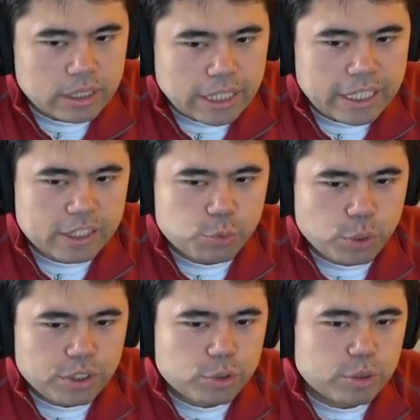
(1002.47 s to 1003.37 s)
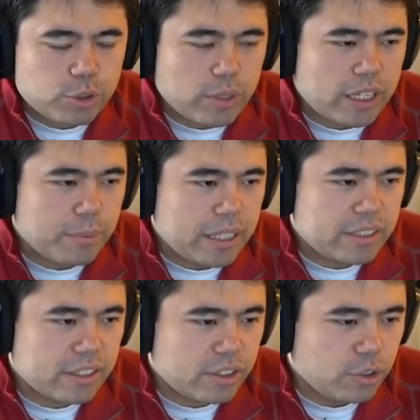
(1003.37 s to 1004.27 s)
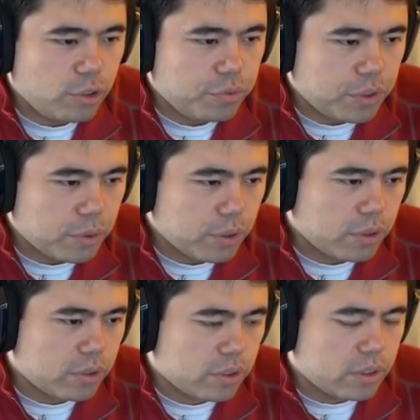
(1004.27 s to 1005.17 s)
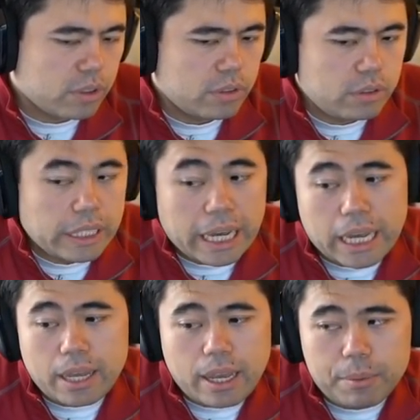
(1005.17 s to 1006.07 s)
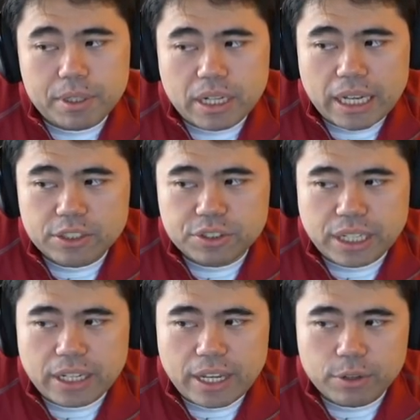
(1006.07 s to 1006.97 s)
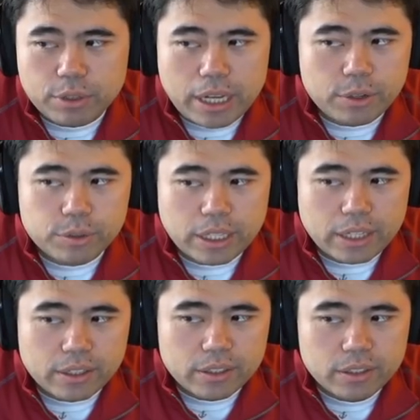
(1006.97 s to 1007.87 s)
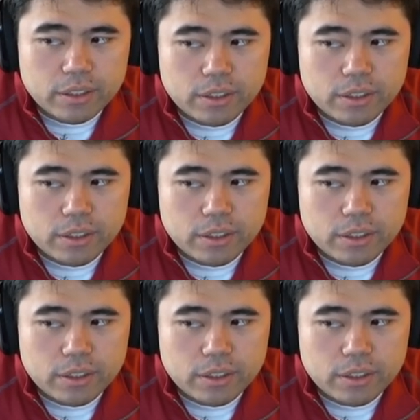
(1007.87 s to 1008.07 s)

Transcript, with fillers: it is weird that Twitch recommends it to new viewers yeah I, I mean I just I, I don't I don't get it